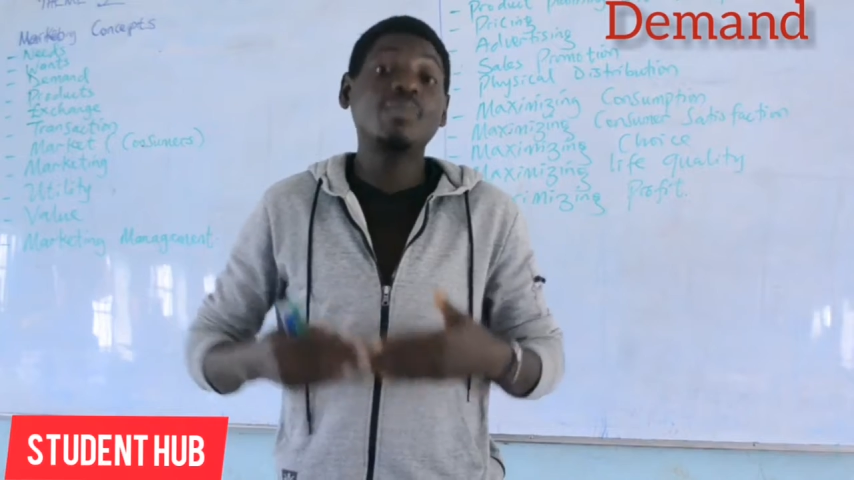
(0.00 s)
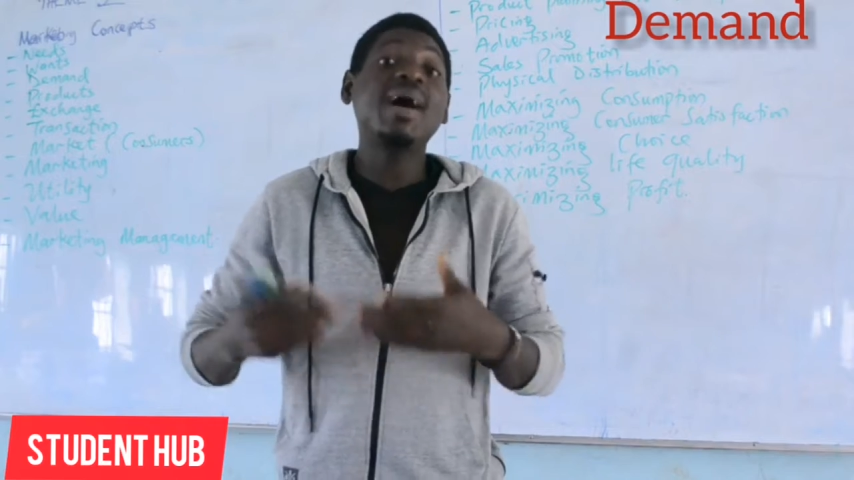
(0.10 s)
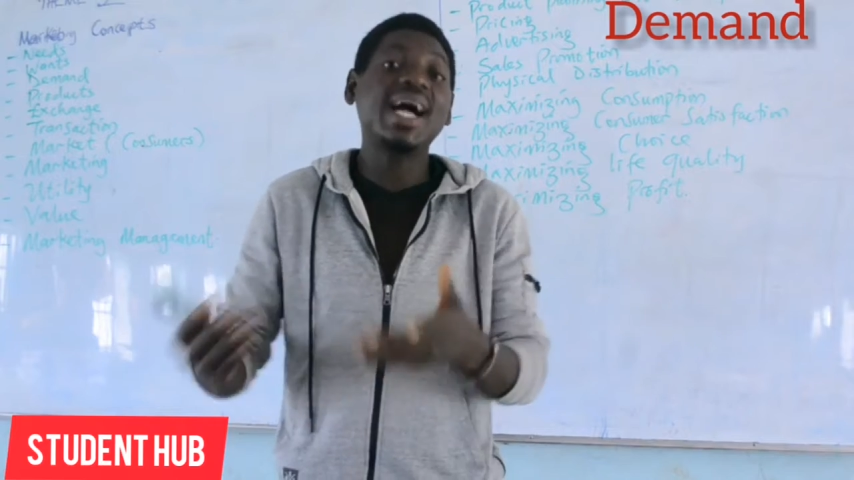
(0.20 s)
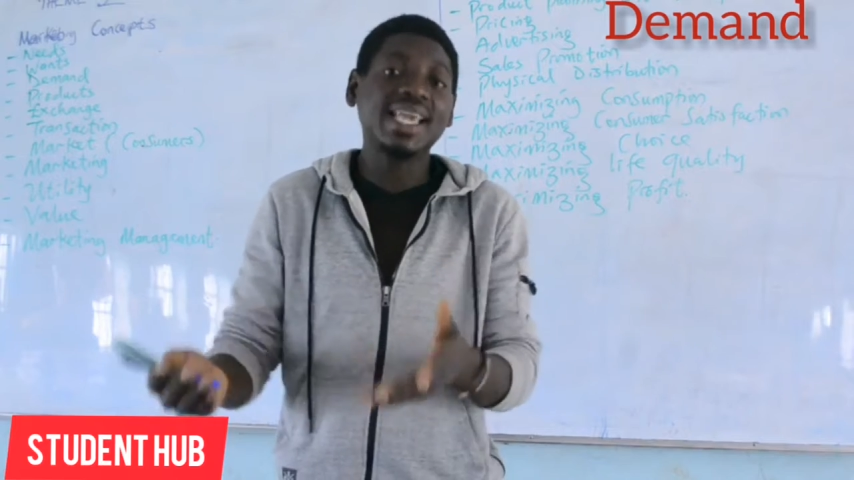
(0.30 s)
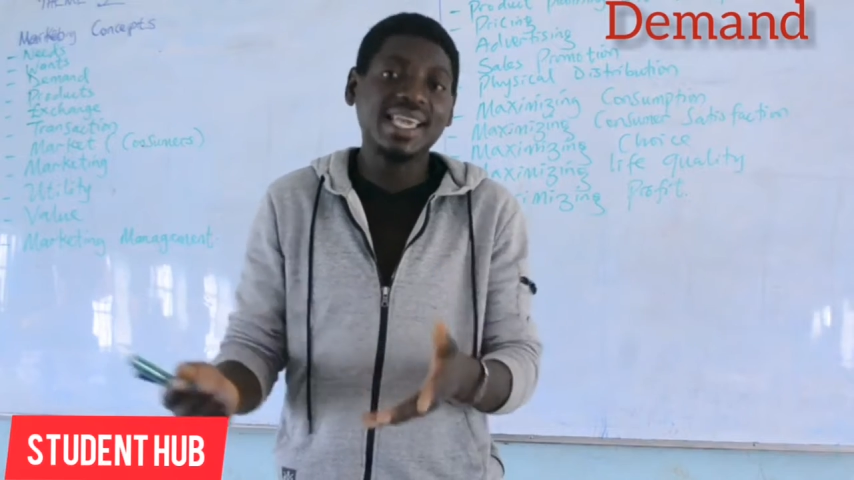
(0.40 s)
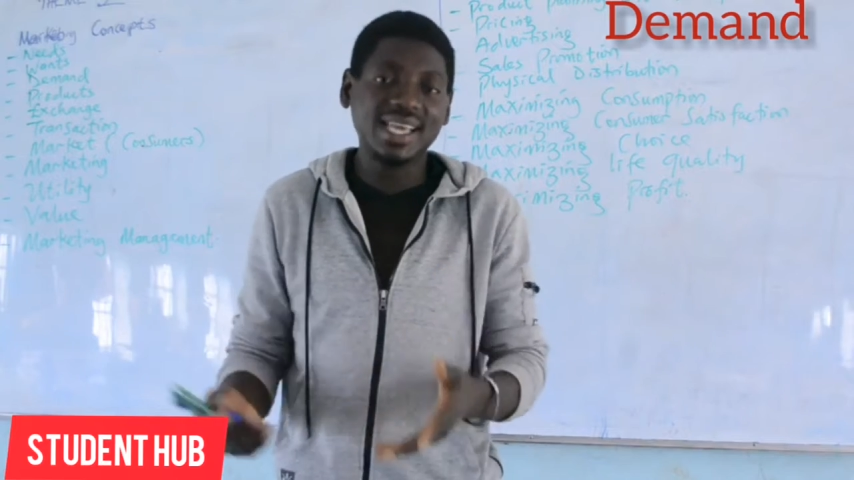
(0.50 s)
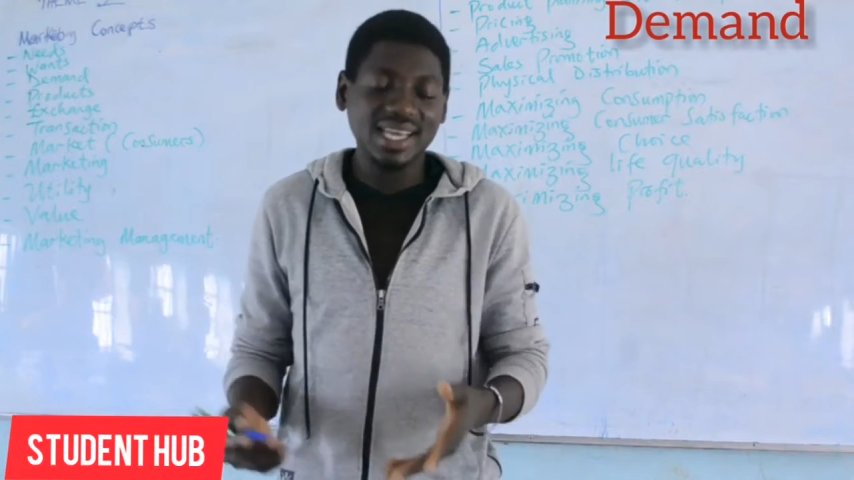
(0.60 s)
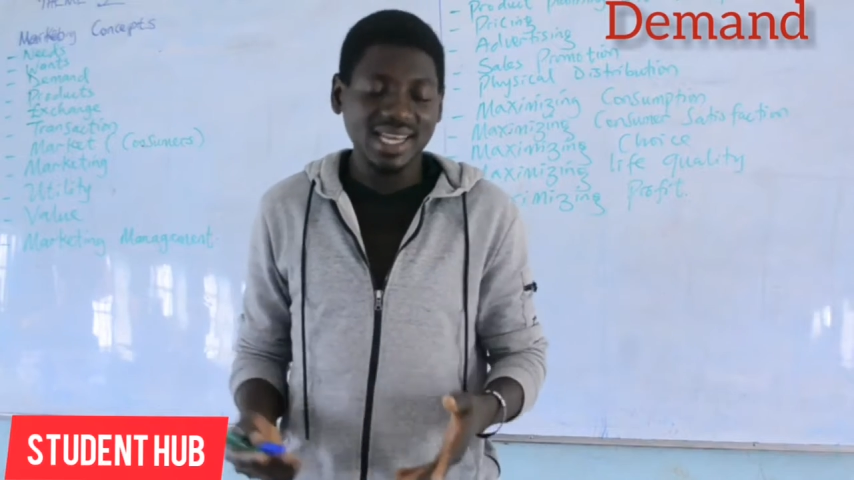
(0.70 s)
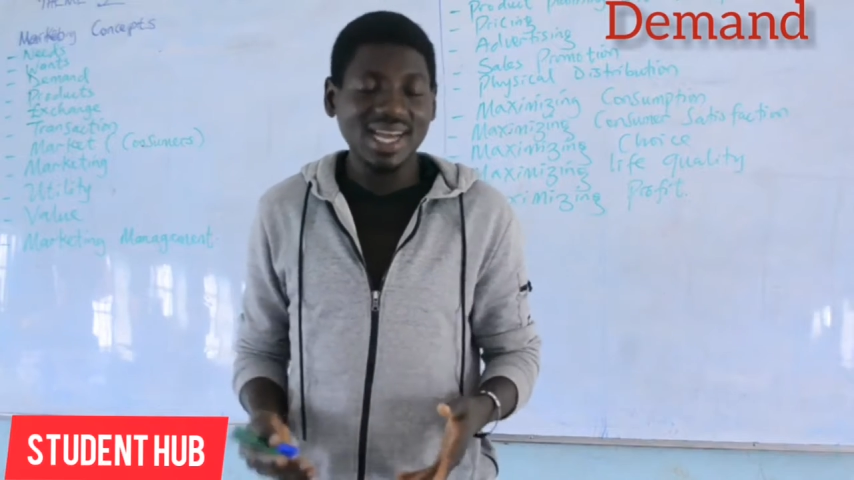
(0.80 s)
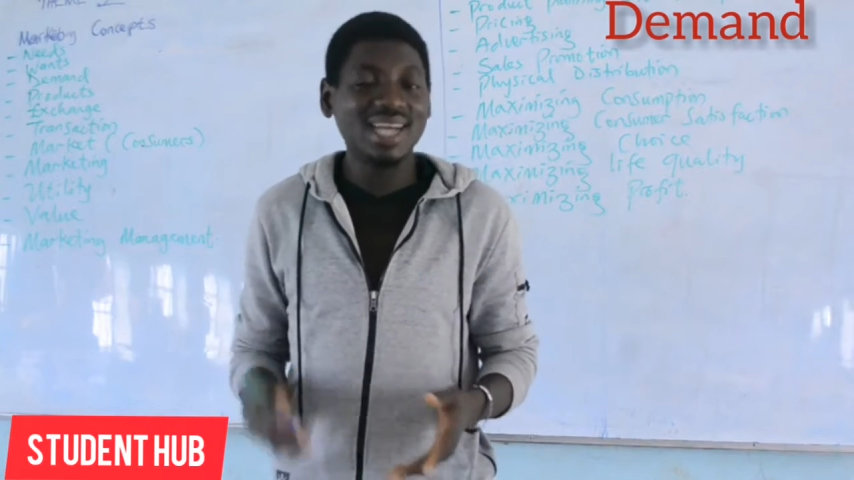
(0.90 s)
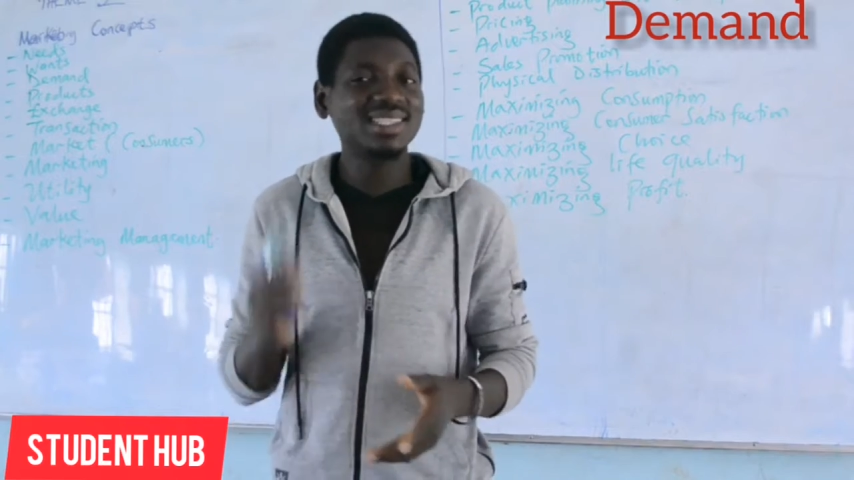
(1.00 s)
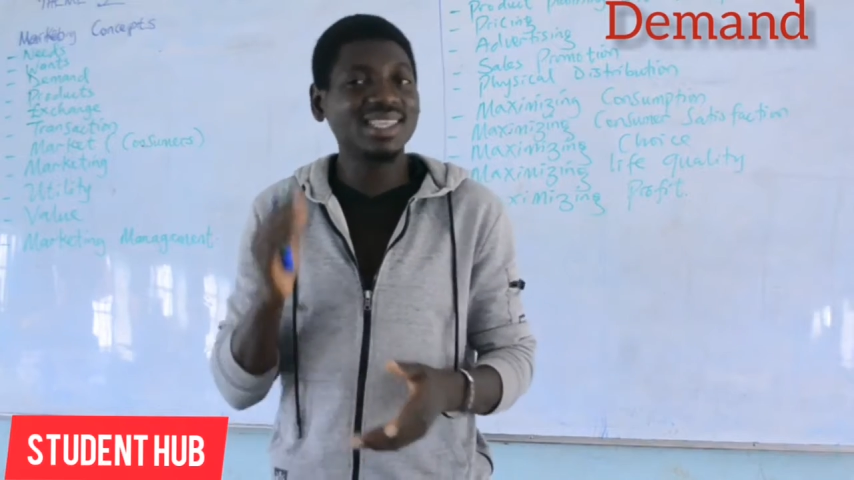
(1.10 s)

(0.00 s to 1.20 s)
buy at a